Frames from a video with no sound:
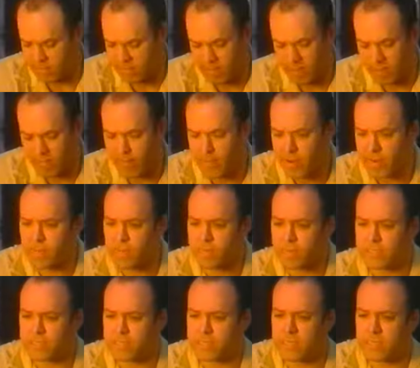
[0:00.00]
I remember
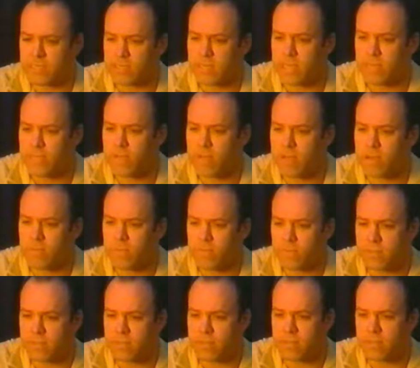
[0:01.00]
when she came out
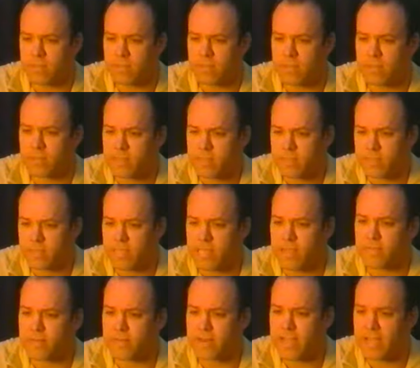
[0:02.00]
with uh,
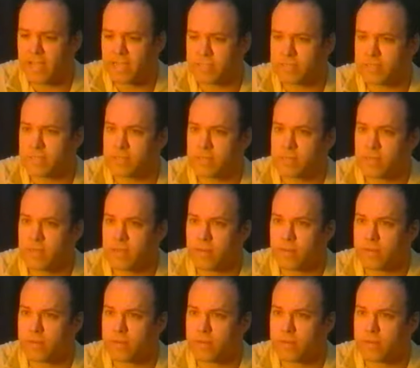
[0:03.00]
Kevin Nash and, and